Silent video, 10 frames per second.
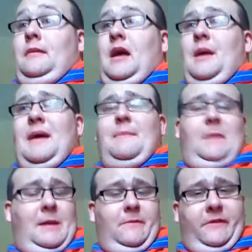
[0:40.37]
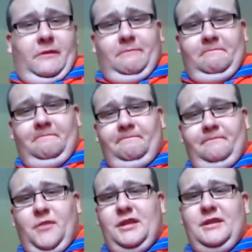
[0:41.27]
Not a bad pay per view.
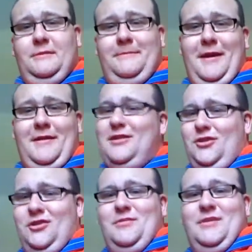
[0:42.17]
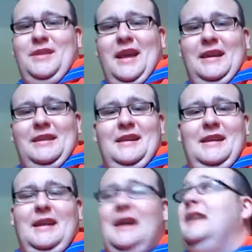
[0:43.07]
Was better than Judgment Day, I can tell
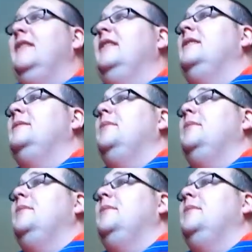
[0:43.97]
you that anyway.